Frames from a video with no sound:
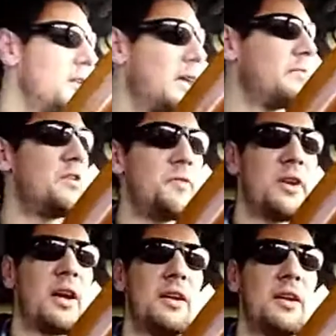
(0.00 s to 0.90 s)
Even if
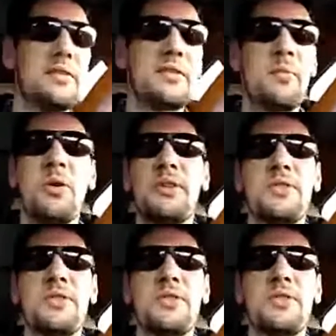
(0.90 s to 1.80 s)
you're not somewhere where it's
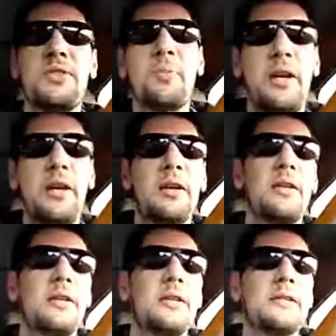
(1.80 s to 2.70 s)
super
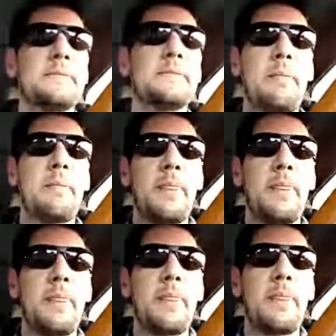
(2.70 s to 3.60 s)
windy,
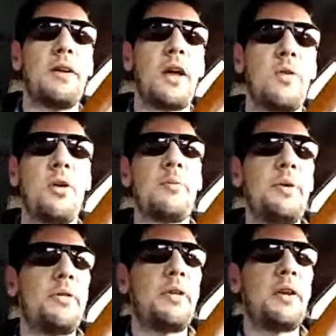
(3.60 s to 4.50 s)
you kind of want to
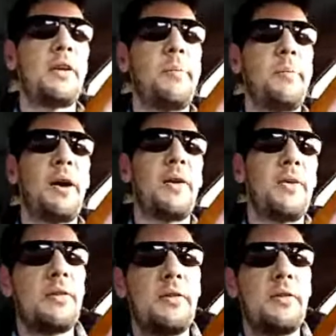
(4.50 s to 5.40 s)
be thinking
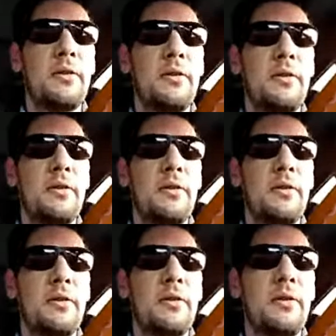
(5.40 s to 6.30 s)
about,
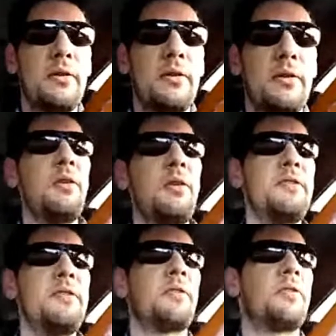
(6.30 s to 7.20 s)
if there's a
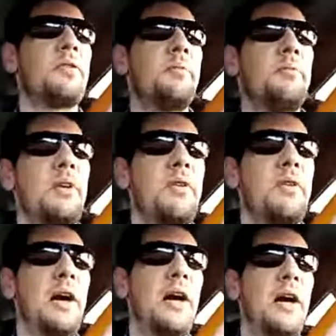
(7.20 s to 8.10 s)
giant windstorm,
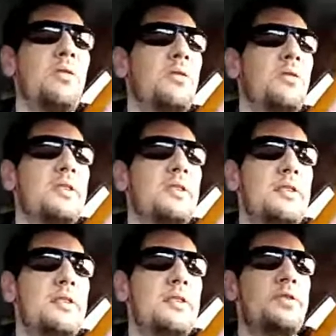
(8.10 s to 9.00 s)
how old is
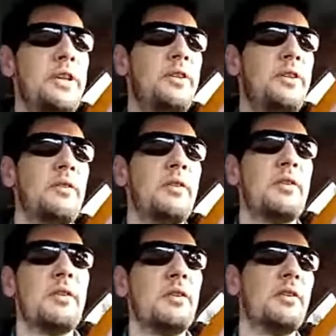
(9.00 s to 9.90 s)
this tree?
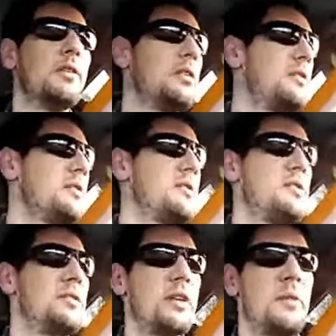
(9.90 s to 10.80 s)
Or is
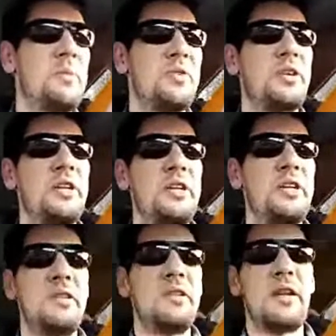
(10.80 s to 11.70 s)
this the type of tree
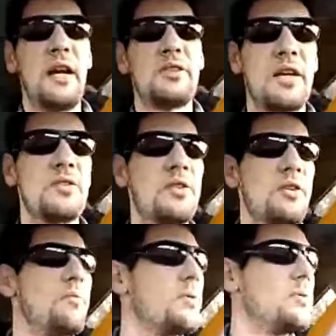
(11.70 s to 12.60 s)
that actually has
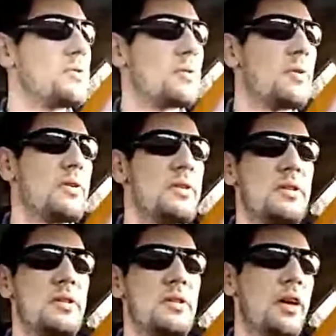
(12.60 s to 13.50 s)
good roots, or is this
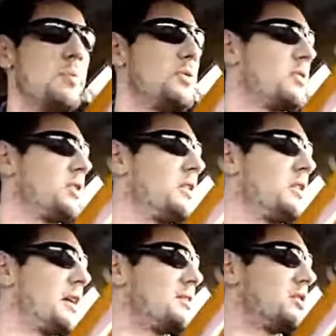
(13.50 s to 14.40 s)
the type of tree that
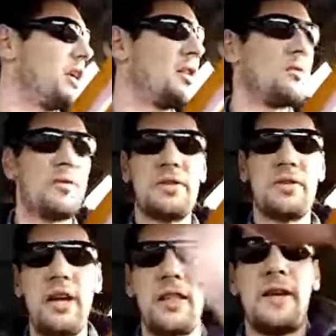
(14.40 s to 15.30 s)
has shallow roots? Yeah, like